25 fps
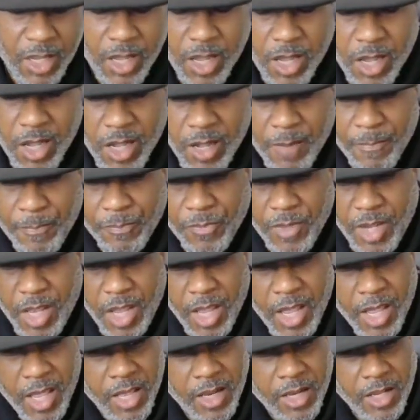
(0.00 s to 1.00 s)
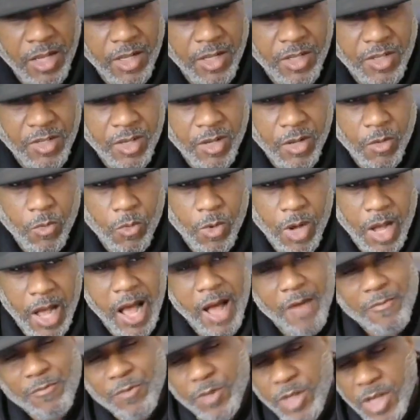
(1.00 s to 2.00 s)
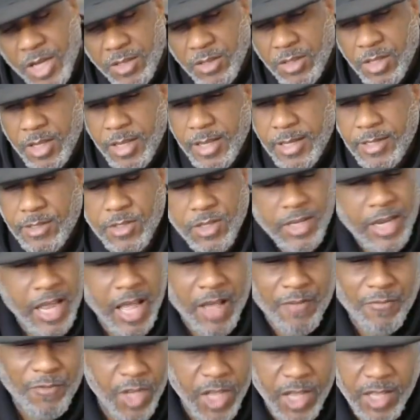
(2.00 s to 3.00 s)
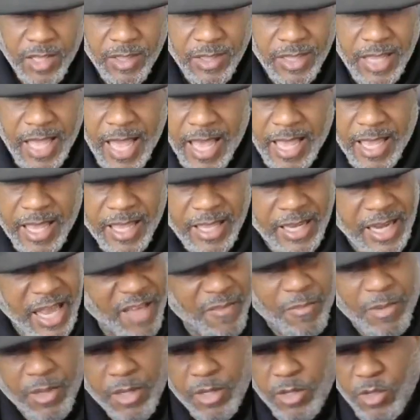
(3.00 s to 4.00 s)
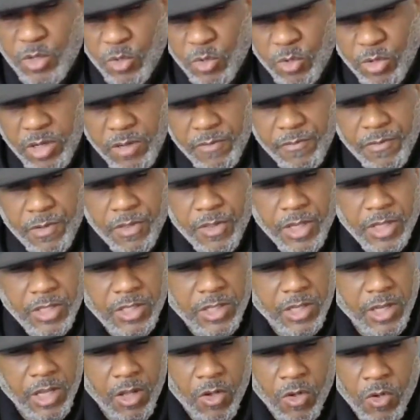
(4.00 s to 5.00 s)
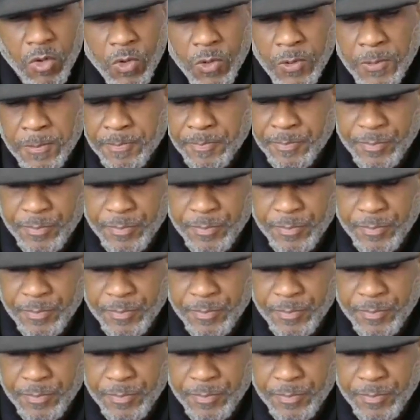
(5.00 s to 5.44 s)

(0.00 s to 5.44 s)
um, and it's well, I've done this and I've done that and I've been doing it for this long,